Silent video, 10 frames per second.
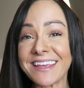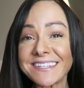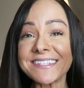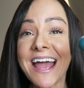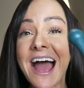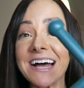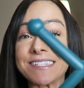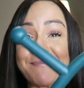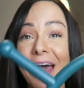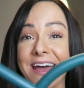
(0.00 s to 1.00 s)
this
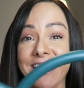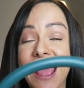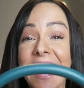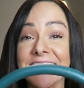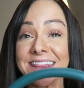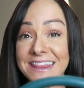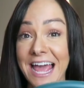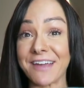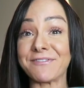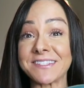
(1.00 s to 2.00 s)
has been a
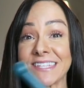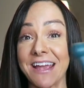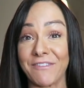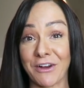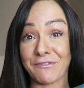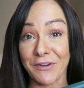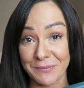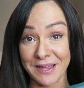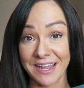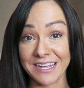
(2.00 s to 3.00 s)
lifesaver for
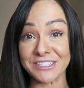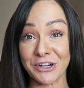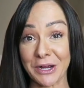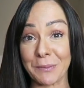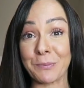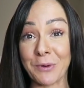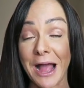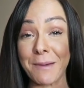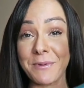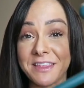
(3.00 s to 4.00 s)
me during prep.